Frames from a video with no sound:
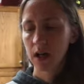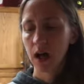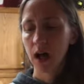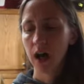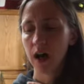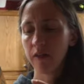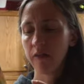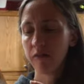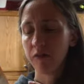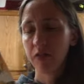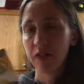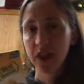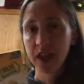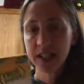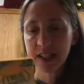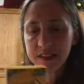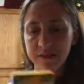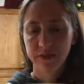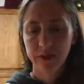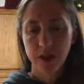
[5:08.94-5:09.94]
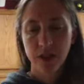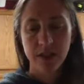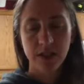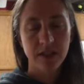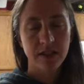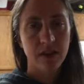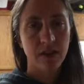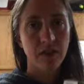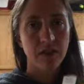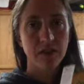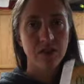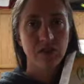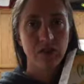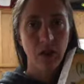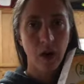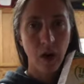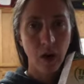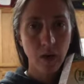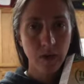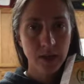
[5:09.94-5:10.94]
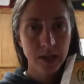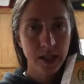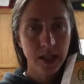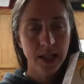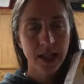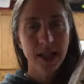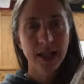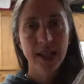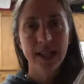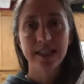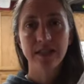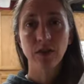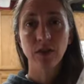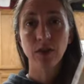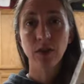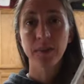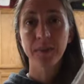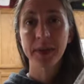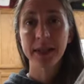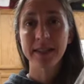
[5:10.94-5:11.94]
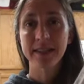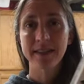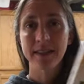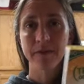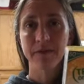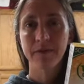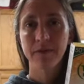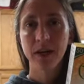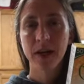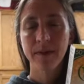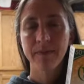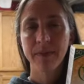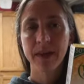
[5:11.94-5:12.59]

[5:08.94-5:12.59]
of this versus the salt is a little bit different,